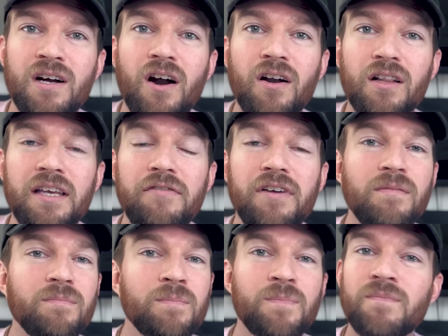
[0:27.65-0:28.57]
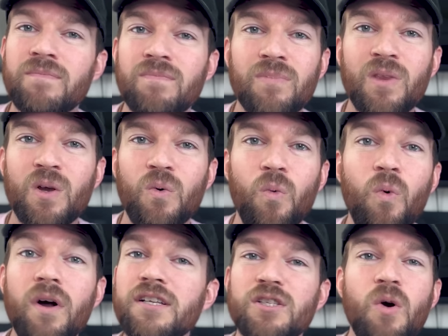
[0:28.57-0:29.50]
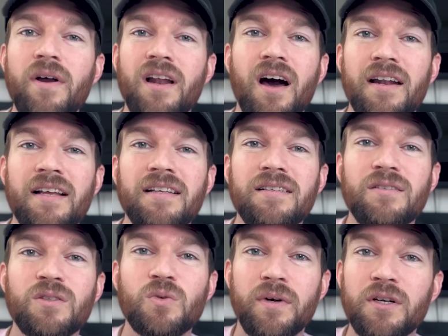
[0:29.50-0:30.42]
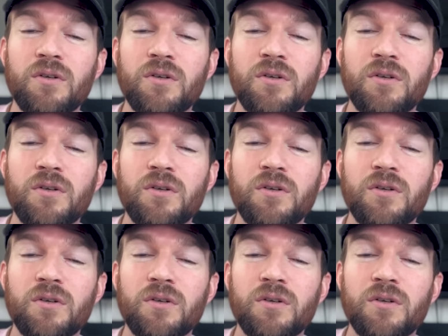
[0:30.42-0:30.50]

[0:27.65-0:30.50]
are leaving. What is going on at Dwindle